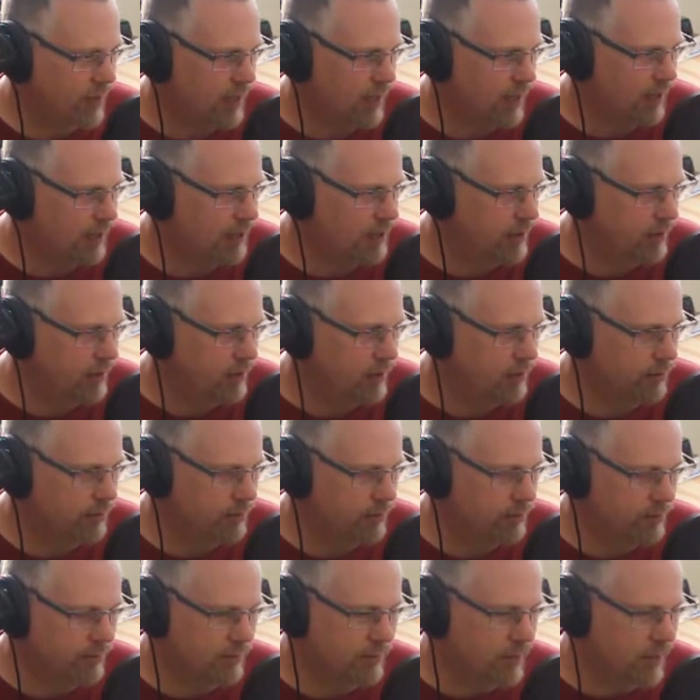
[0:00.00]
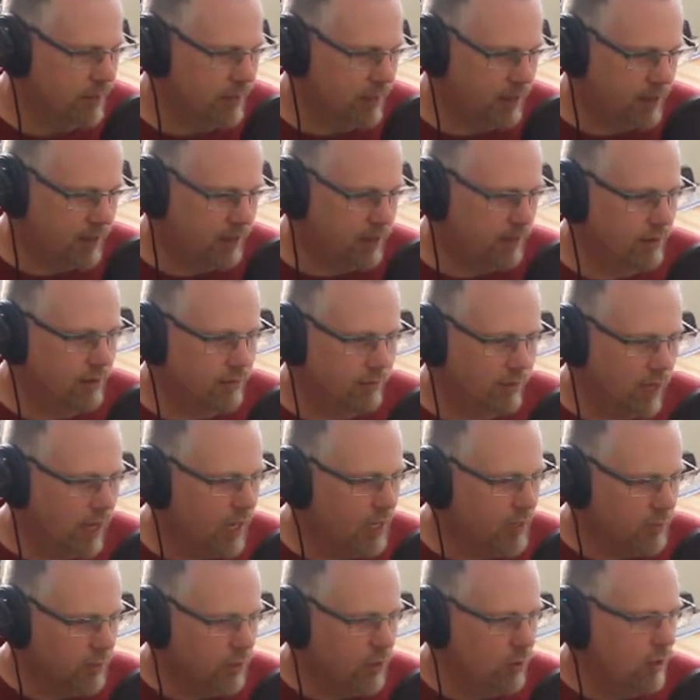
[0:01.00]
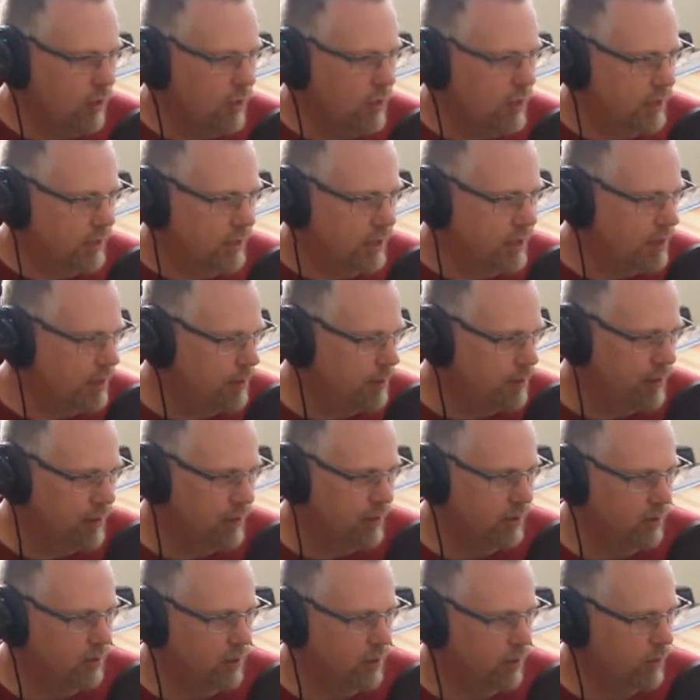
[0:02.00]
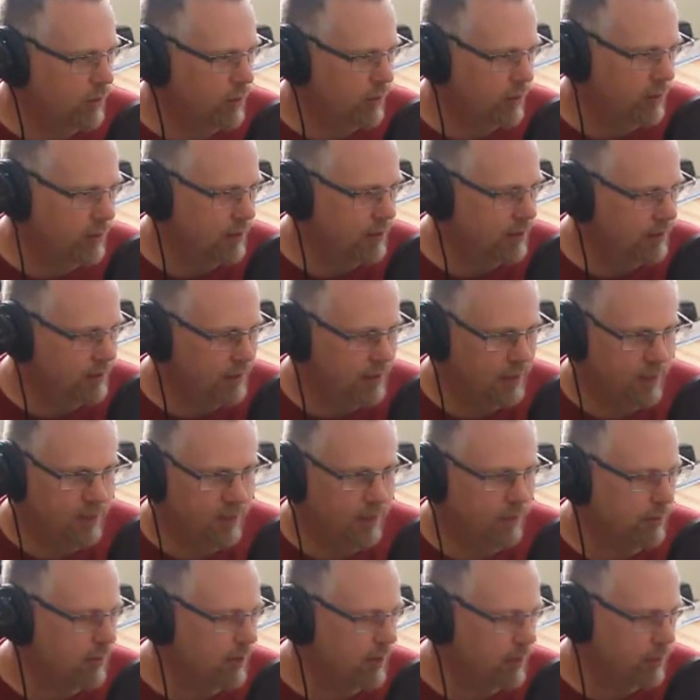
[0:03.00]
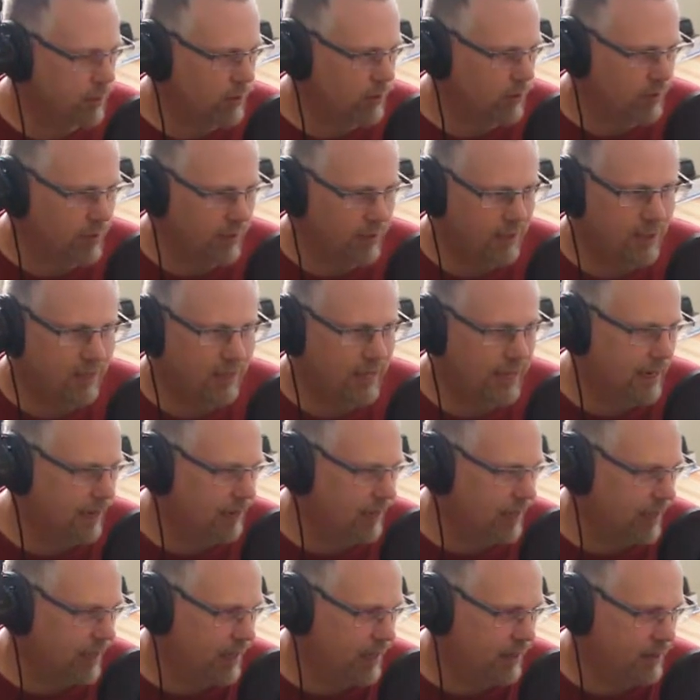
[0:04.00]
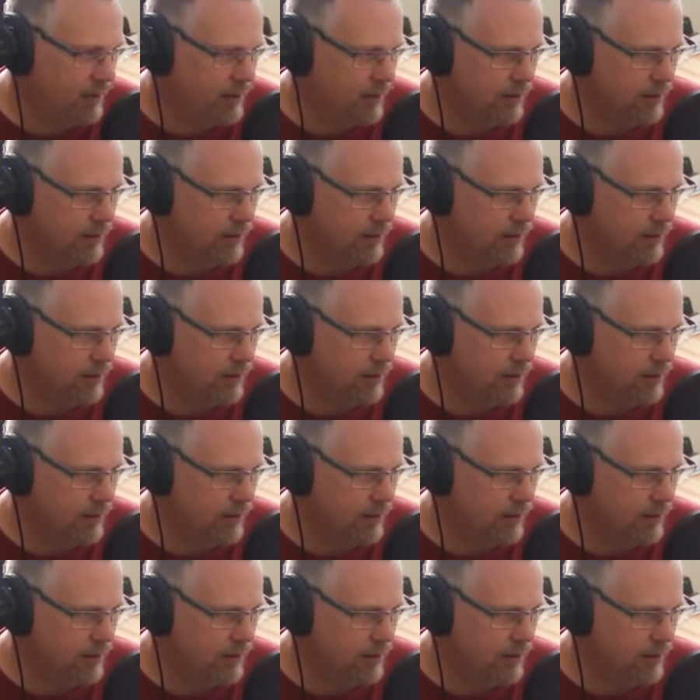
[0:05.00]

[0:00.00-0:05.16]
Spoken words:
on your onboard on the CPU board. They didn't motherboard. They didn't have that.